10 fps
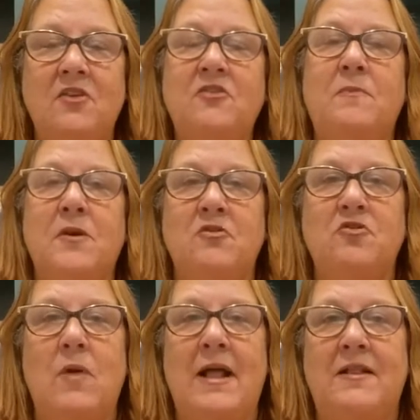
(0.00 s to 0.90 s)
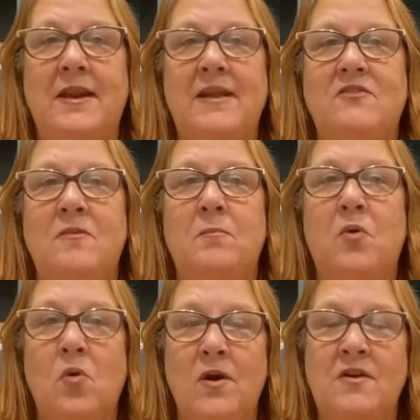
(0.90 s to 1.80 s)
spirituality is
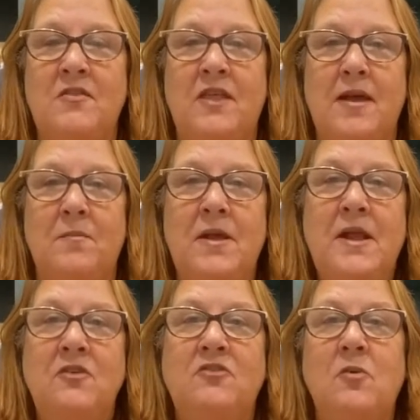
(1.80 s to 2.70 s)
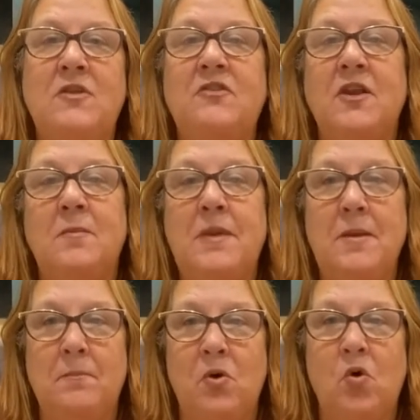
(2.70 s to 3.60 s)
important to them, so it's going to be
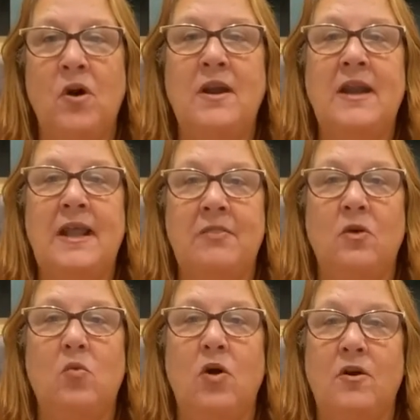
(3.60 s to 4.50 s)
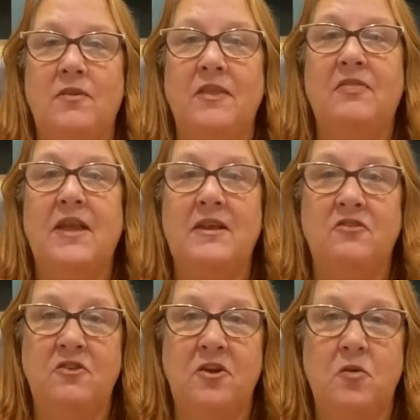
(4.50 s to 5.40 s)
important in the work that they
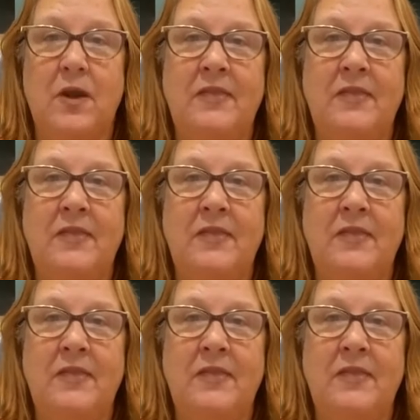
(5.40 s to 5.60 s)
do.